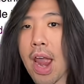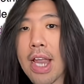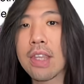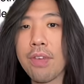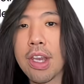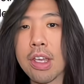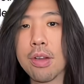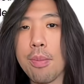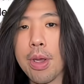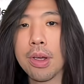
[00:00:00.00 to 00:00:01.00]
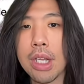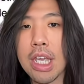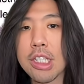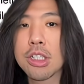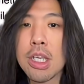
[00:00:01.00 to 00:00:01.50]
activating an
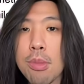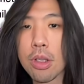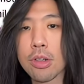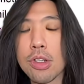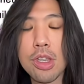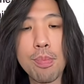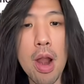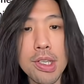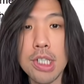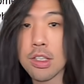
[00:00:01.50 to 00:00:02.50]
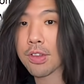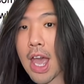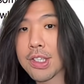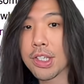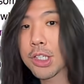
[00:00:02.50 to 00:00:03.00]
ability is similar to the process of casting a